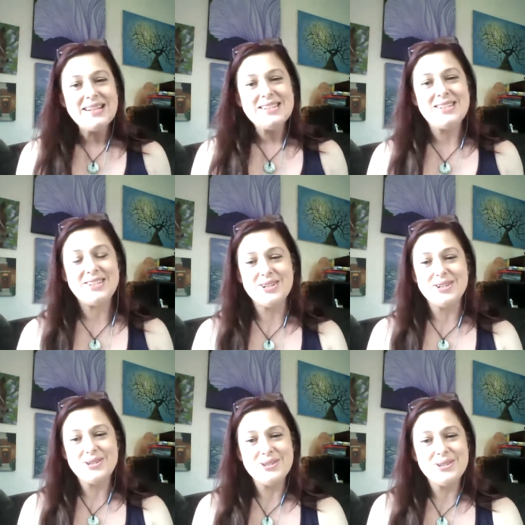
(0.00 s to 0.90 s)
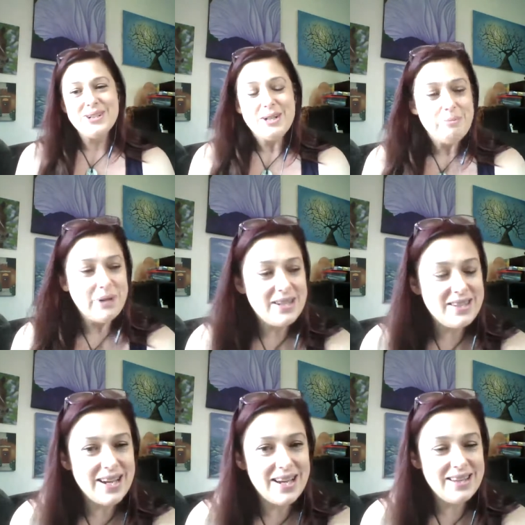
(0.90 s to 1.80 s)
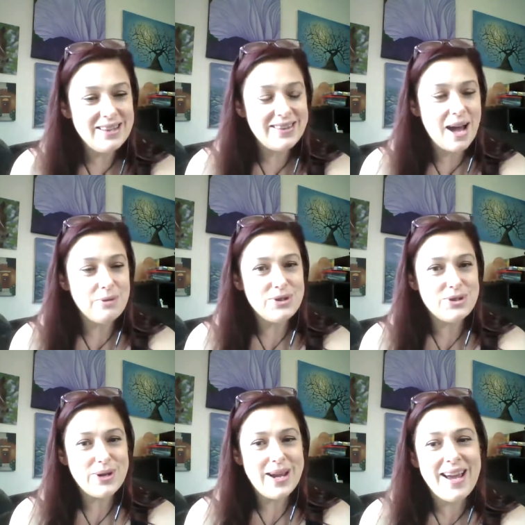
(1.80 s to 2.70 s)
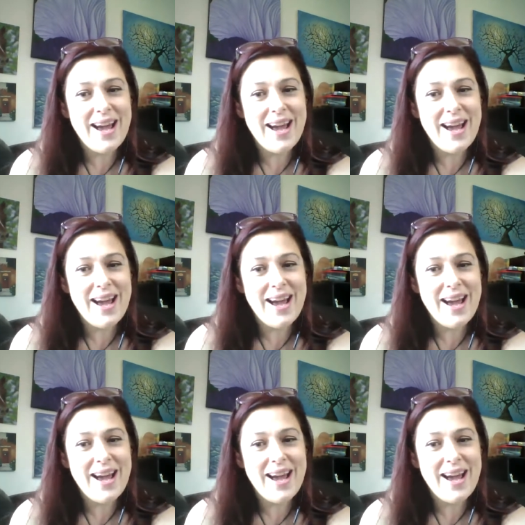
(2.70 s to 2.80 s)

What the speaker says: So, but that was great.